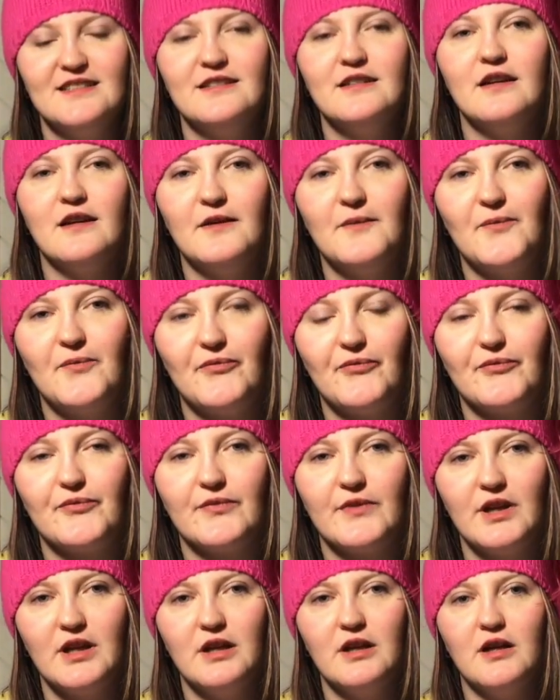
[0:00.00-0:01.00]
Yeah,
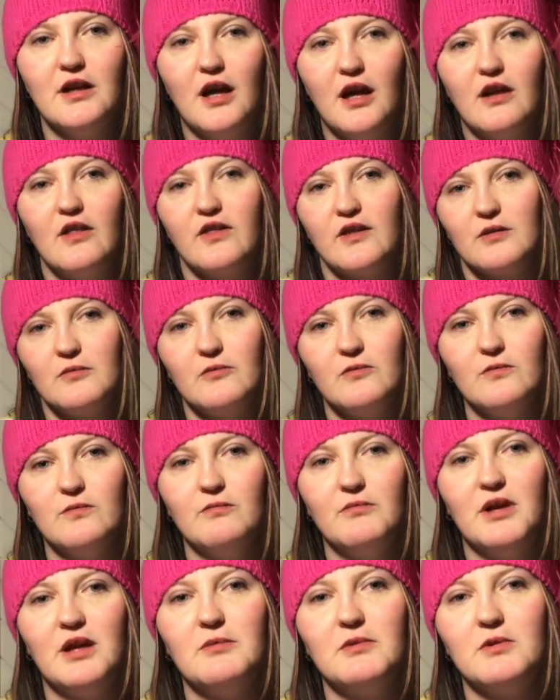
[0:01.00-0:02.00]
I think
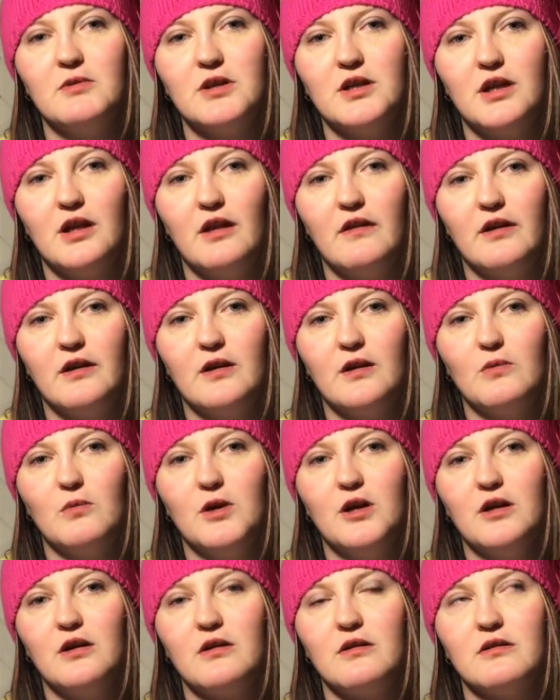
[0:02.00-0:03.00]
maybe one day that'll
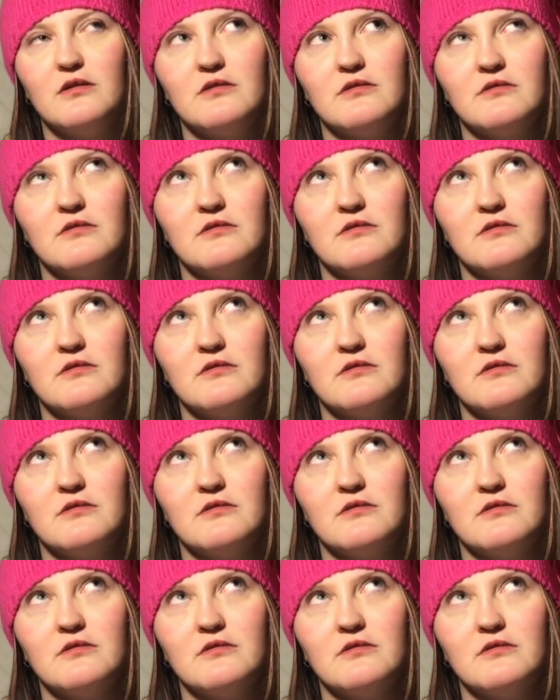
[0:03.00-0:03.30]
work.